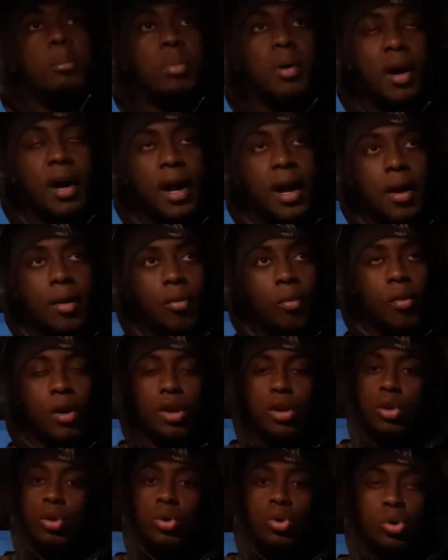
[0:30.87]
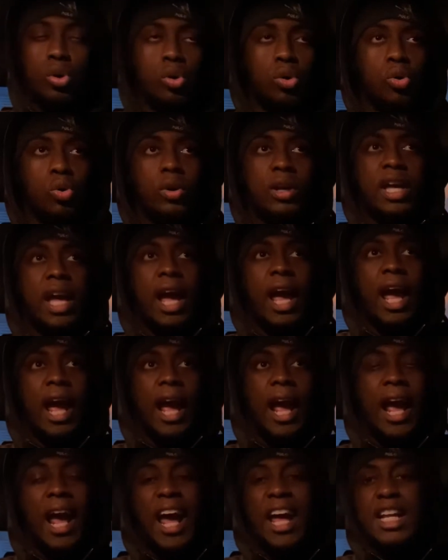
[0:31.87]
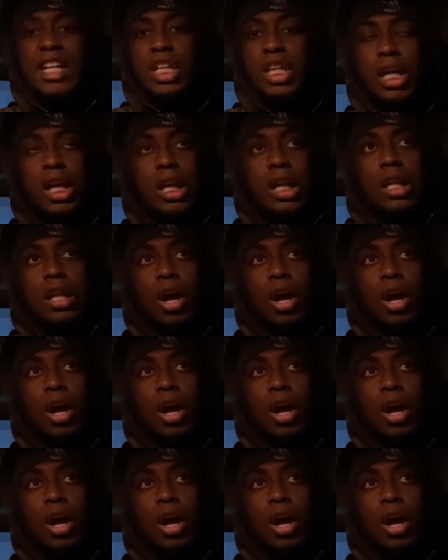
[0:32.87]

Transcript: but when you get in the